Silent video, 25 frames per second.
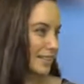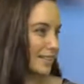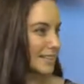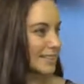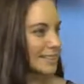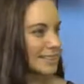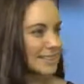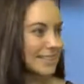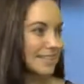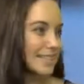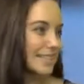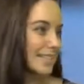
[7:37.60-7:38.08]

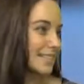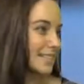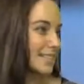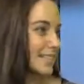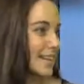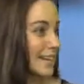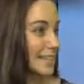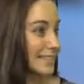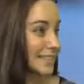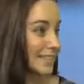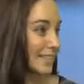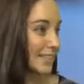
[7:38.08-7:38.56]

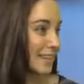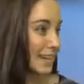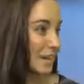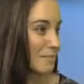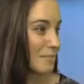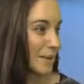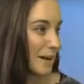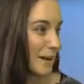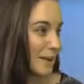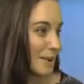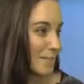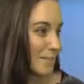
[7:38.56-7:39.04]
as they
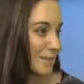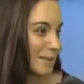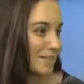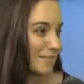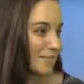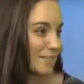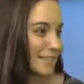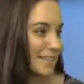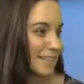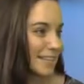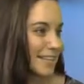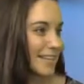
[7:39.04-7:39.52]
come up. I
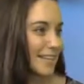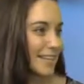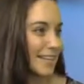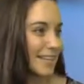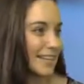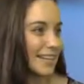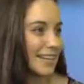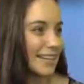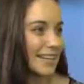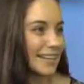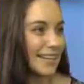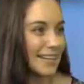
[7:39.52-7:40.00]
feel like
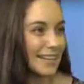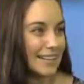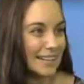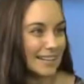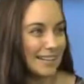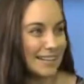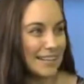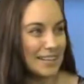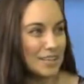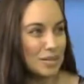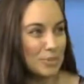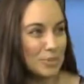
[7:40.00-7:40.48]
I
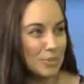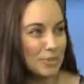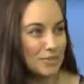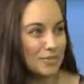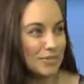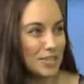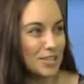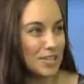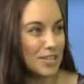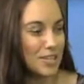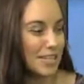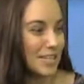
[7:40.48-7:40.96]
kind of
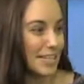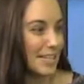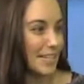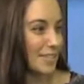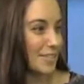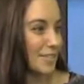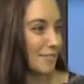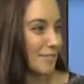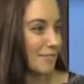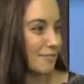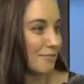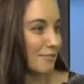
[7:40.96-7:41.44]
professionally
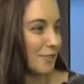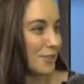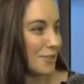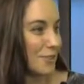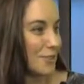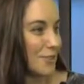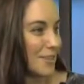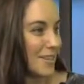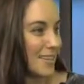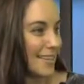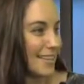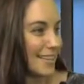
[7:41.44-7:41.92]
answer the
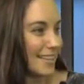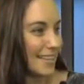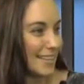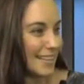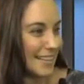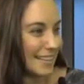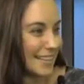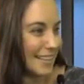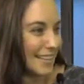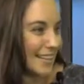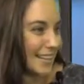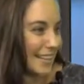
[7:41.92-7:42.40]
phone
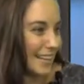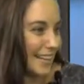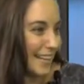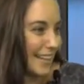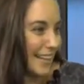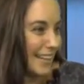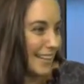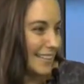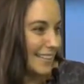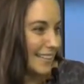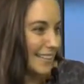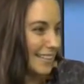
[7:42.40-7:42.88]

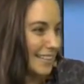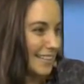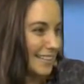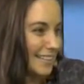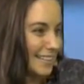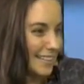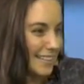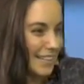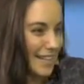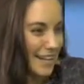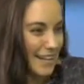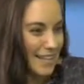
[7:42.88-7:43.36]
and
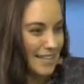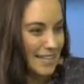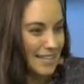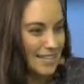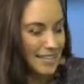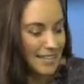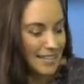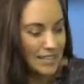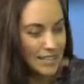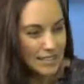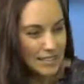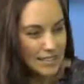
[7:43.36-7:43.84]

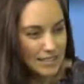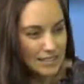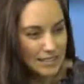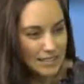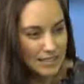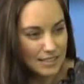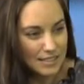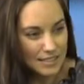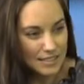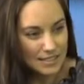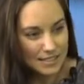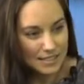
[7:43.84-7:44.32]
am
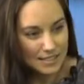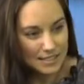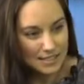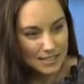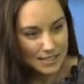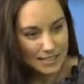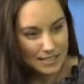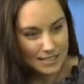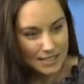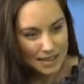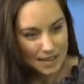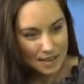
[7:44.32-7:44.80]

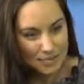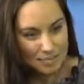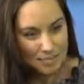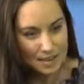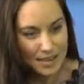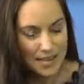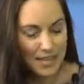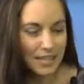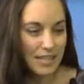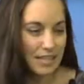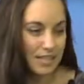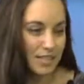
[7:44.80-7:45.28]

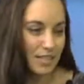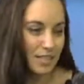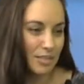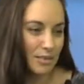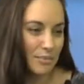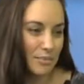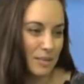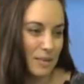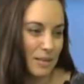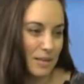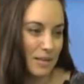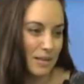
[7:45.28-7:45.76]
lucky to
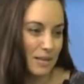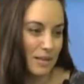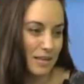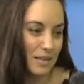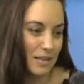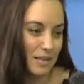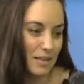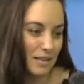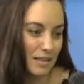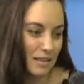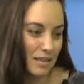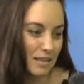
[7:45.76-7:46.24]
be
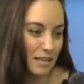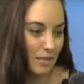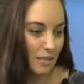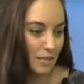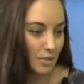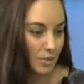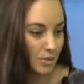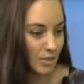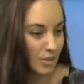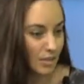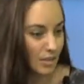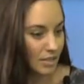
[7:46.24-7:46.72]

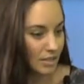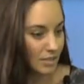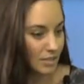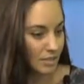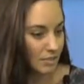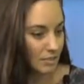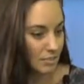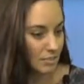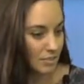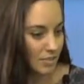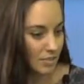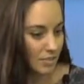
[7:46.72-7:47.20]
included in
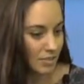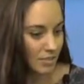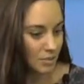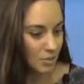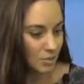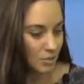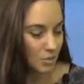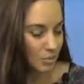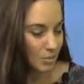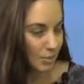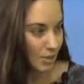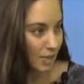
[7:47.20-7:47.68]
some really
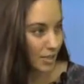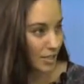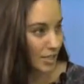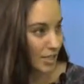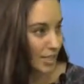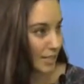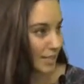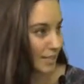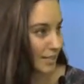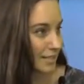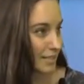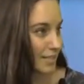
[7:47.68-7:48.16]
cool
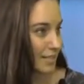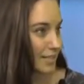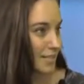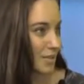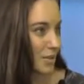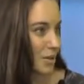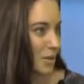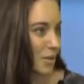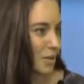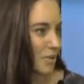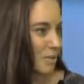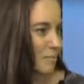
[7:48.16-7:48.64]
projects. And
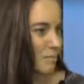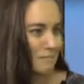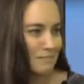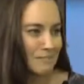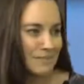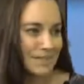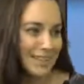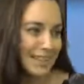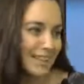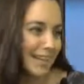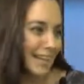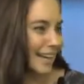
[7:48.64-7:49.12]
so
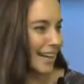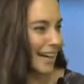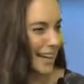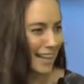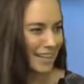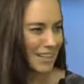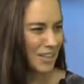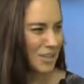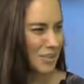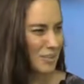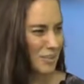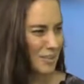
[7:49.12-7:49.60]
kind
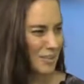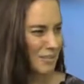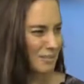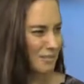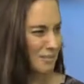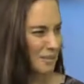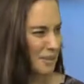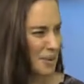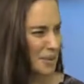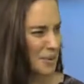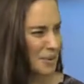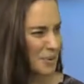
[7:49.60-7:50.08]
of go with the
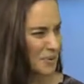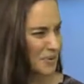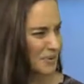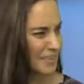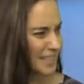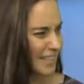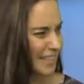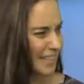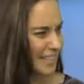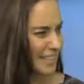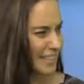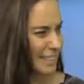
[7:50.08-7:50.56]
flow.
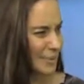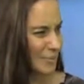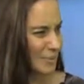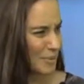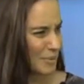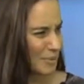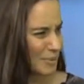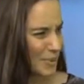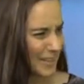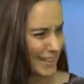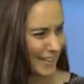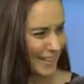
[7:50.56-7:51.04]
What a
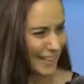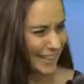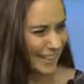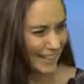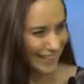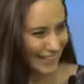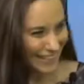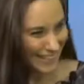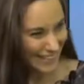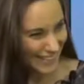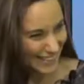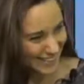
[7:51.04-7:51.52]
fascinating
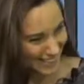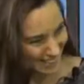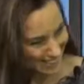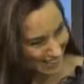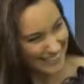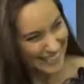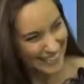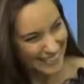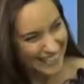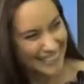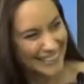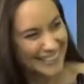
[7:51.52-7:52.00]

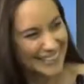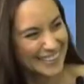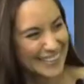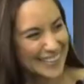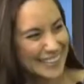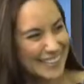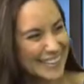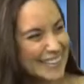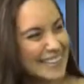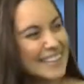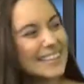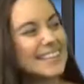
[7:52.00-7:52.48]

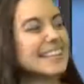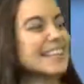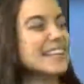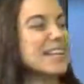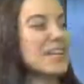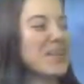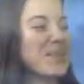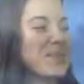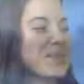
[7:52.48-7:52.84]
career. We're going to